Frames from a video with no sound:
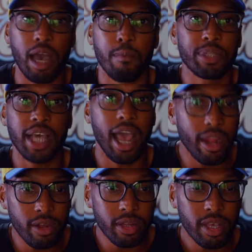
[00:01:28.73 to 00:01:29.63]
I'm
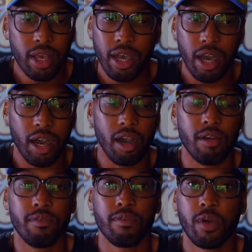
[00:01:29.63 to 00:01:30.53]
tired
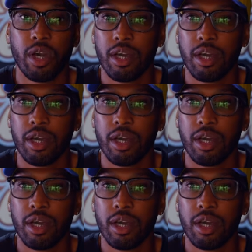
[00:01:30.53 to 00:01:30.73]
of